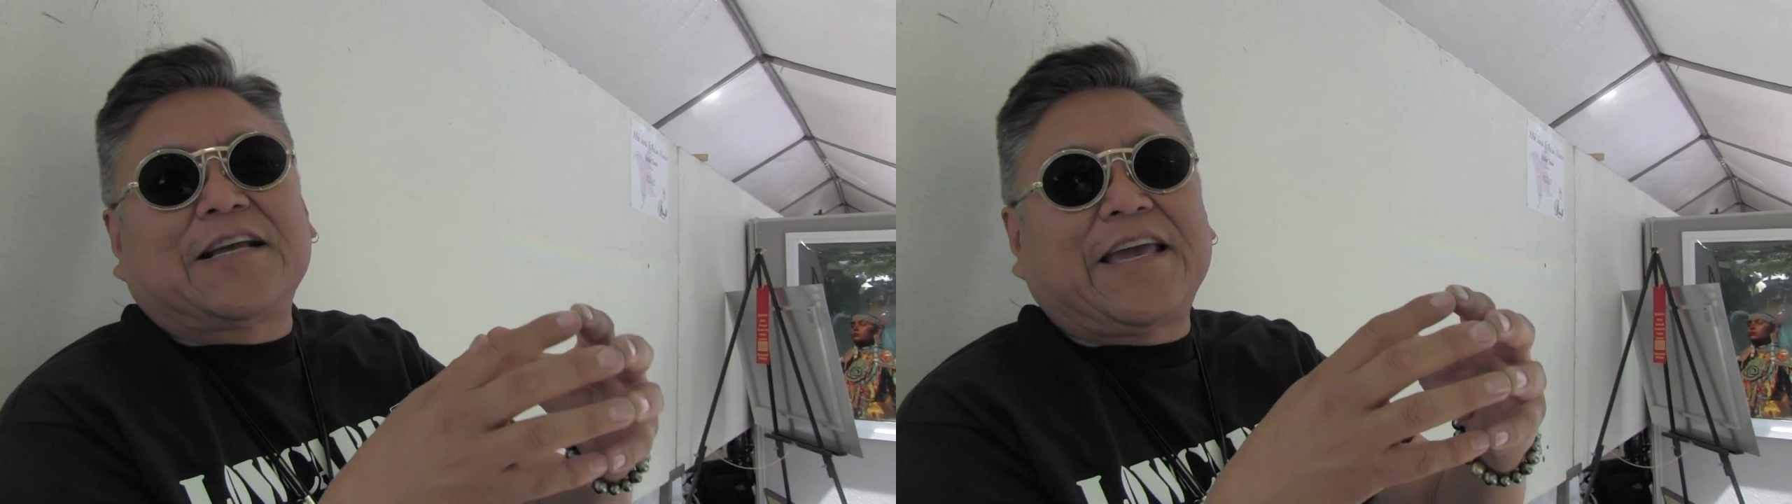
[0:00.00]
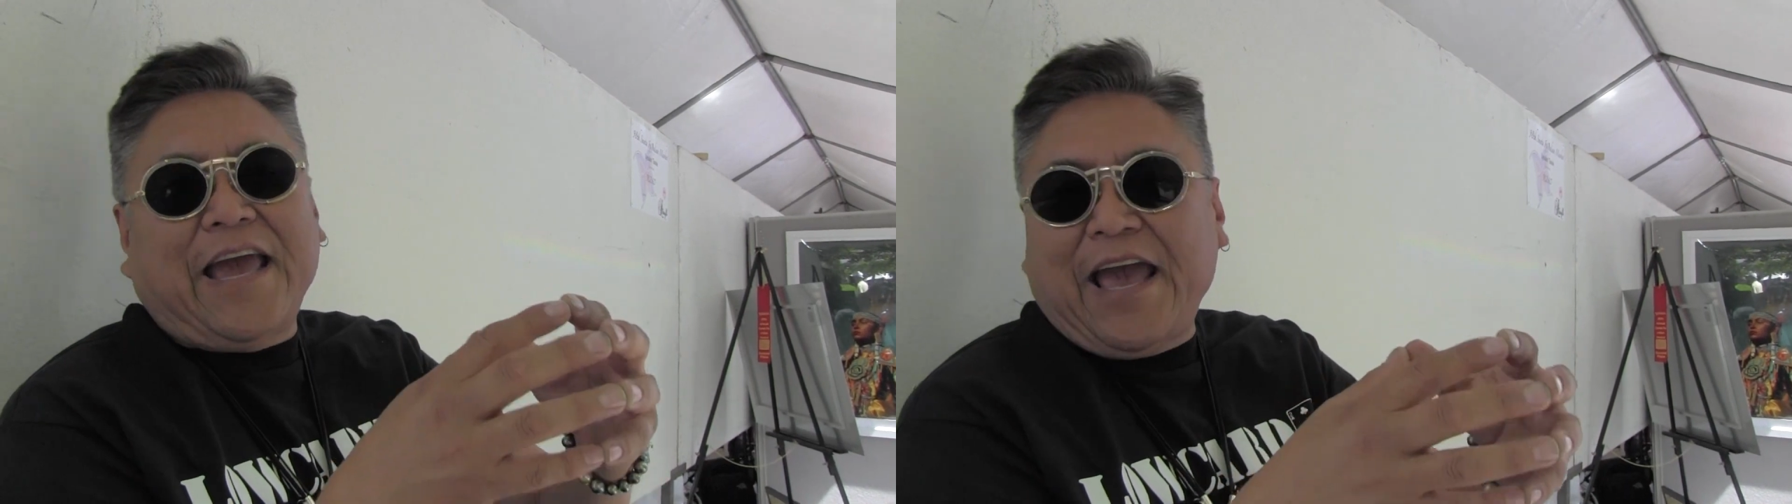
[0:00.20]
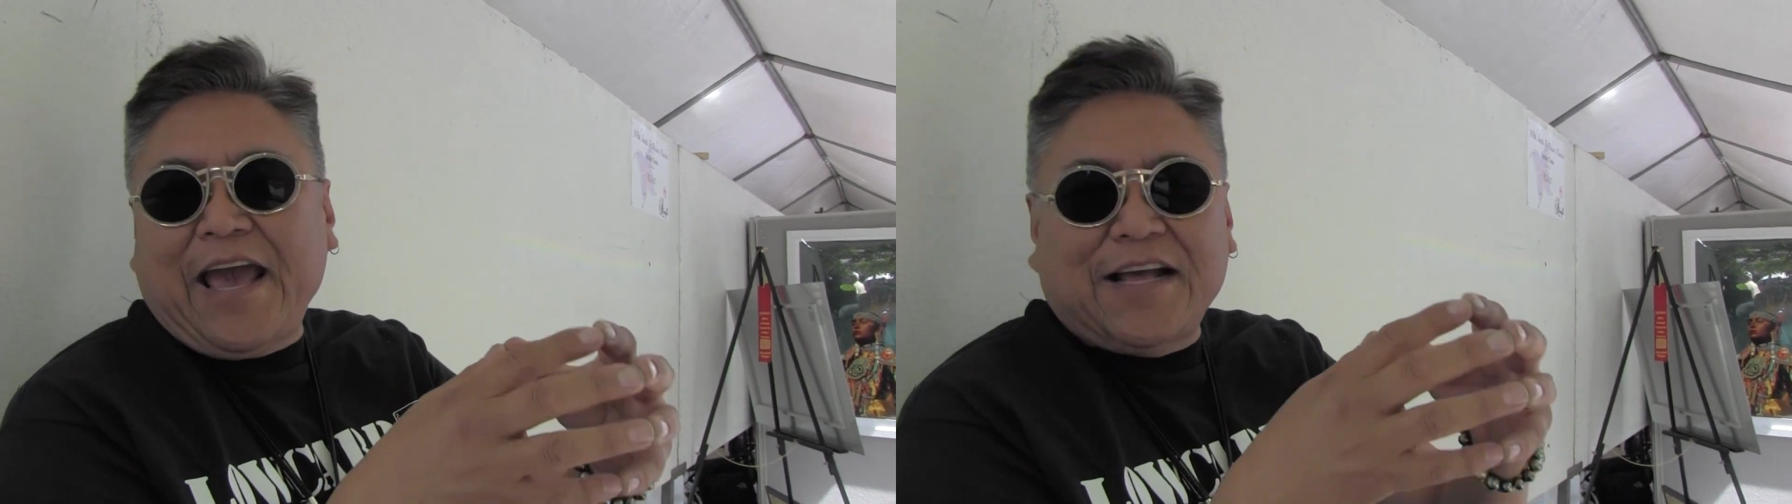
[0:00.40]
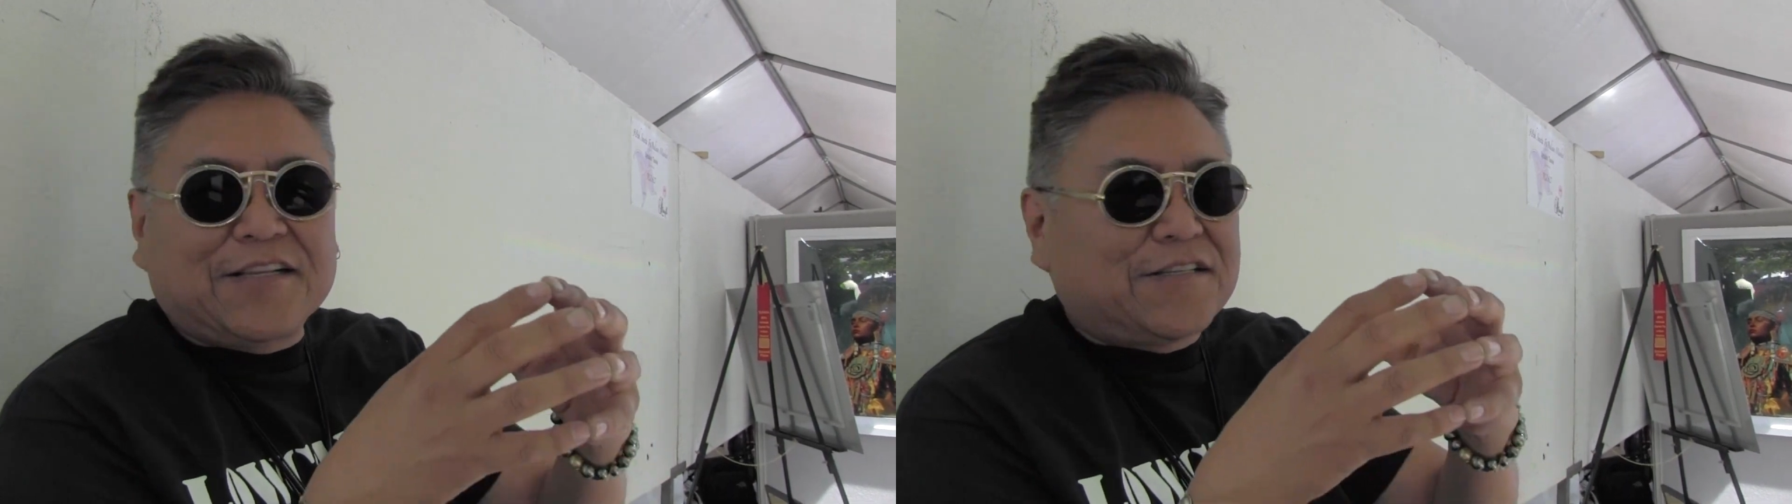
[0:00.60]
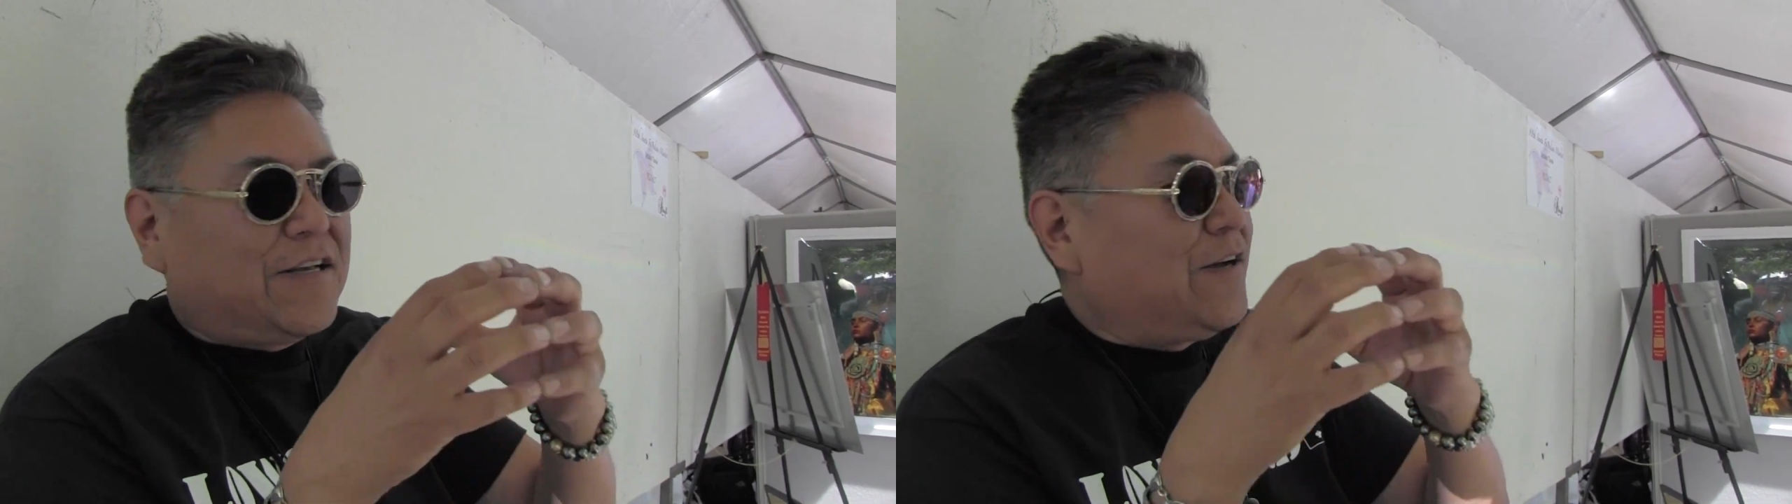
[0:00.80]
the
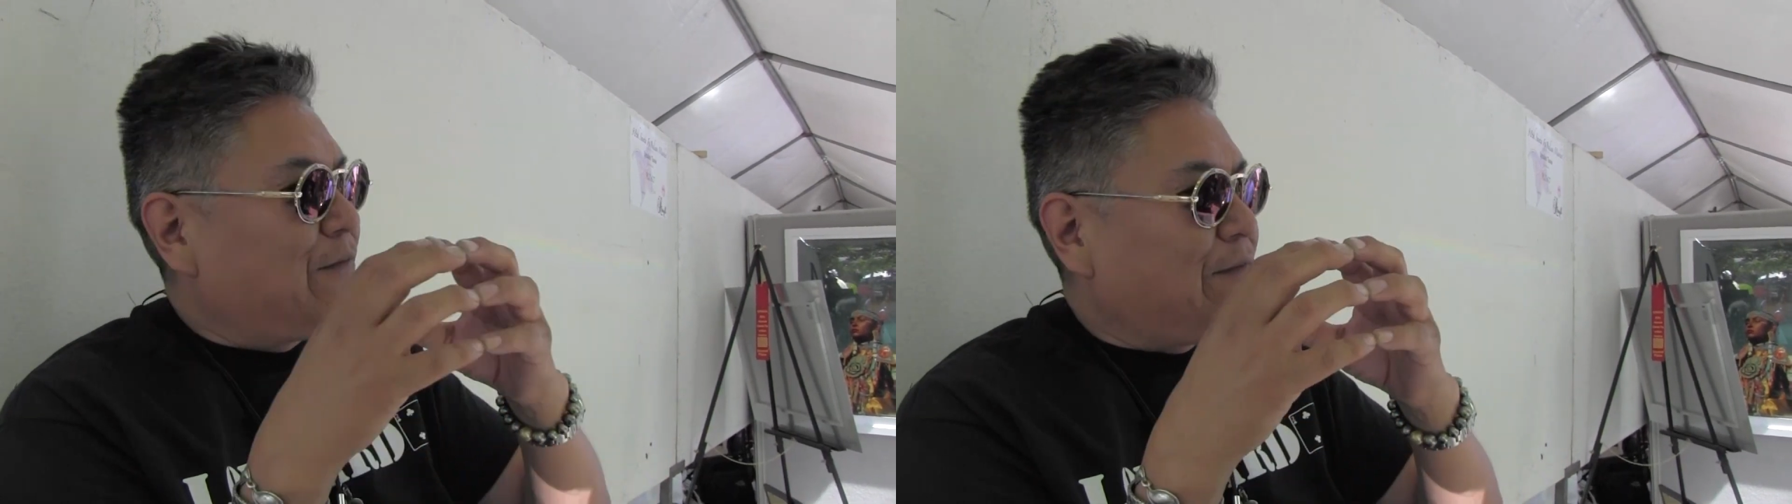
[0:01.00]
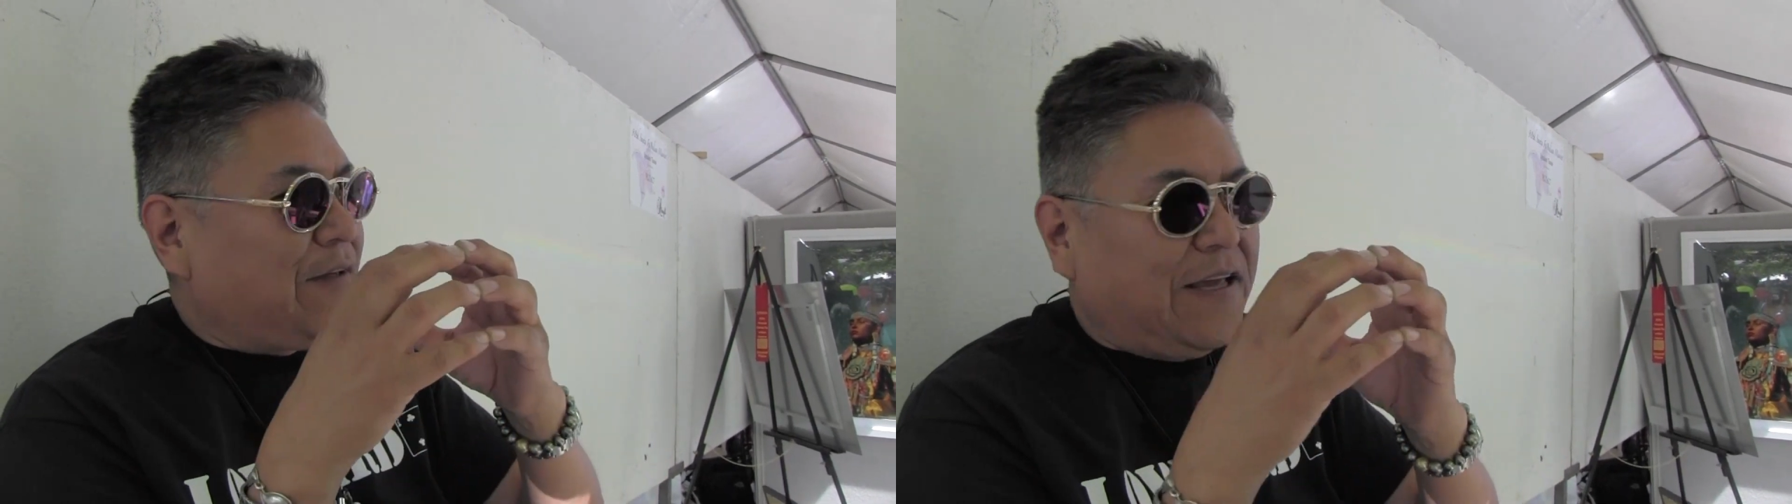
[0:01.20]
Cannes of